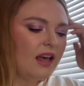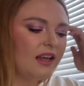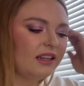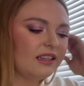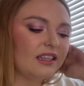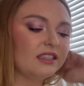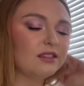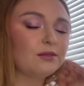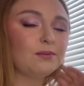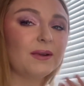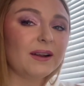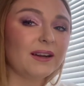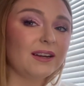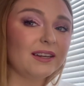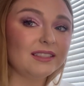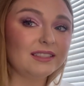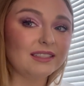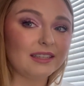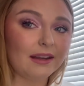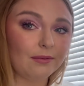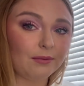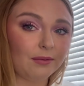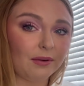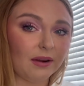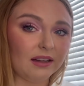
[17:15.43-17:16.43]
That's very
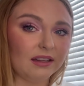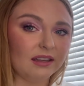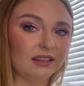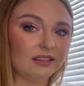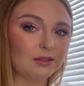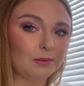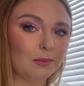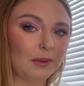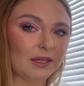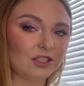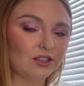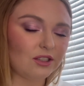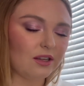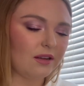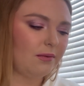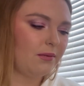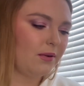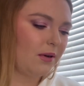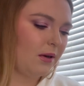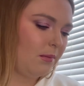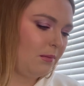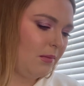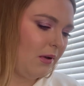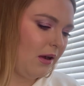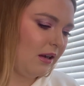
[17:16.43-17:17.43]
different, especially
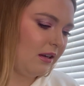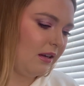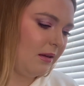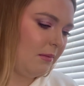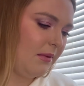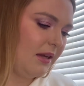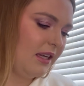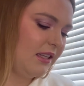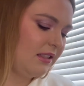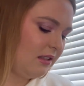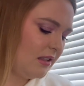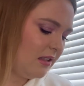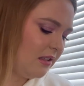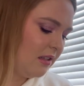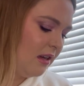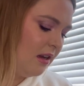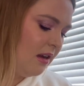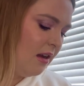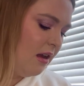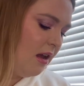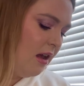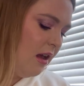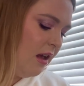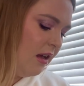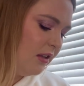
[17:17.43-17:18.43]
for a body mist
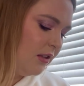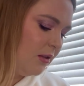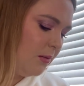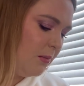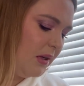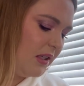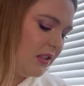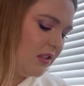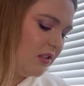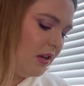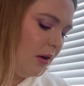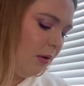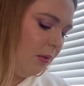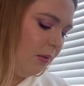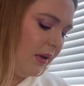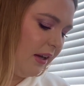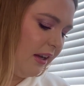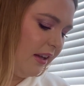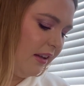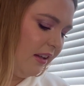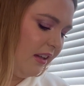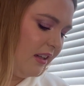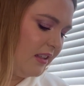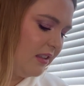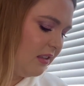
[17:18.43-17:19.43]
to be so
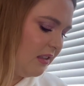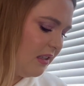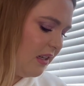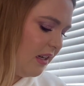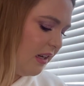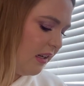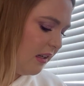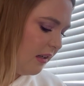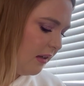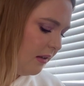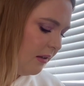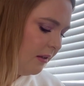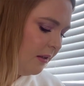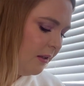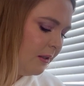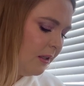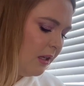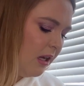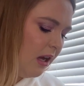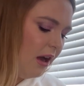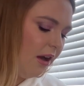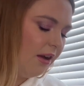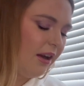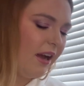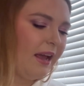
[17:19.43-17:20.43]
realistic.
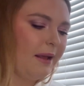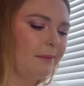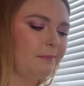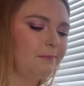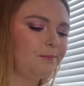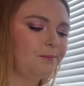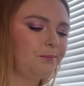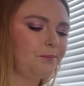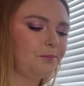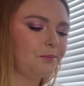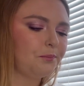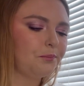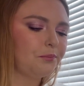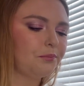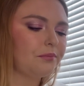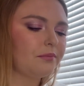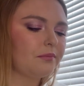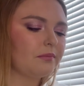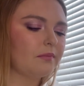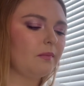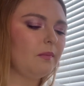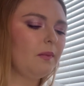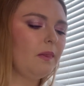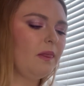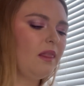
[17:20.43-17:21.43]
Okay.
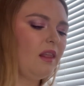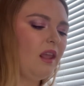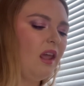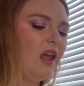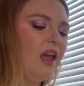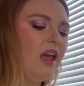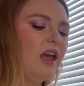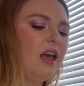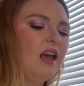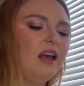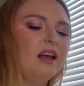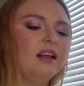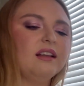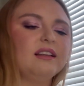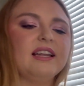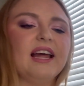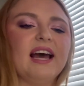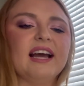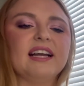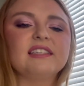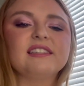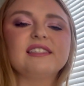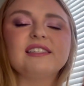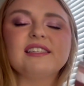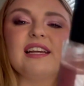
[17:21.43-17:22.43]

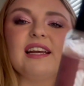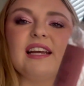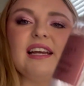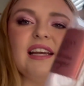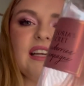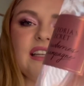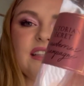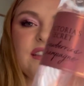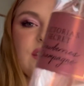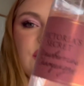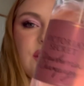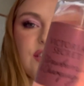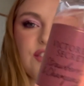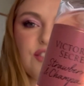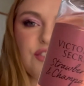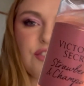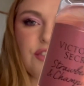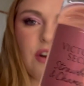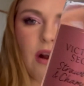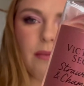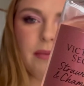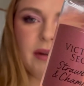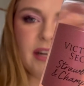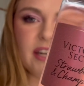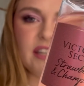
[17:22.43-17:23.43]
Next is
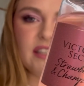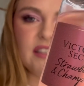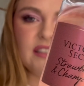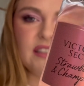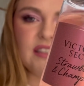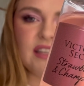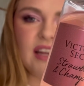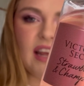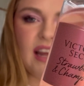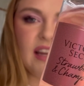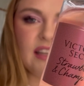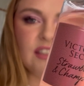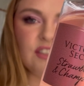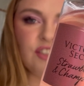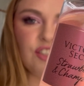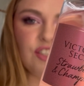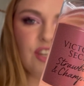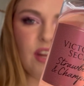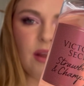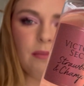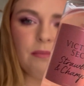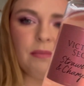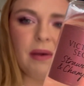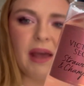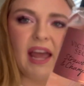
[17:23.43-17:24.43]
Strawberries and
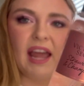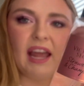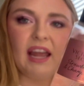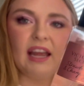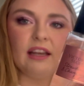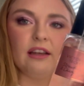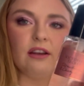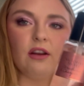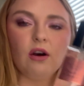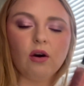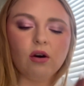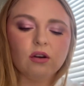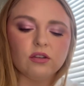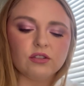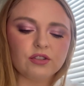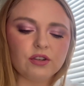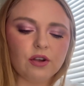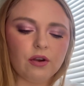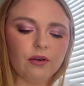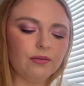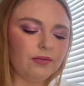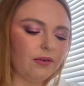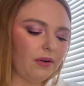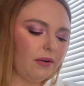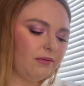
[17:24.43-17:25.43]
Champagne,
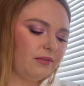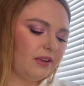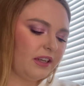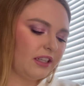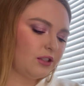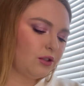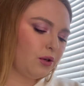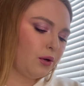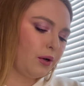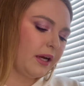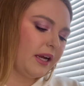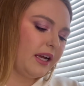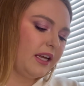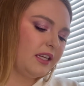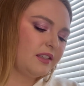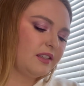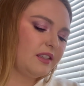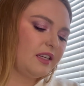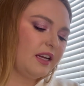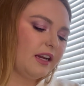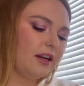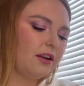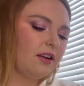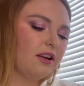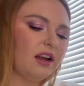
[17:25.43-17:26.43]
also from Victoria's
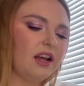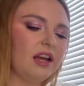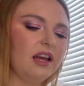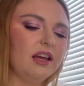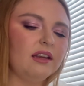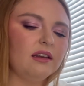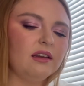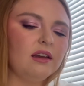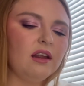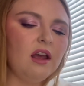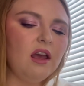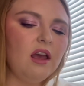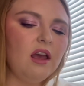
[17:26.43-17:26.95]
Secret.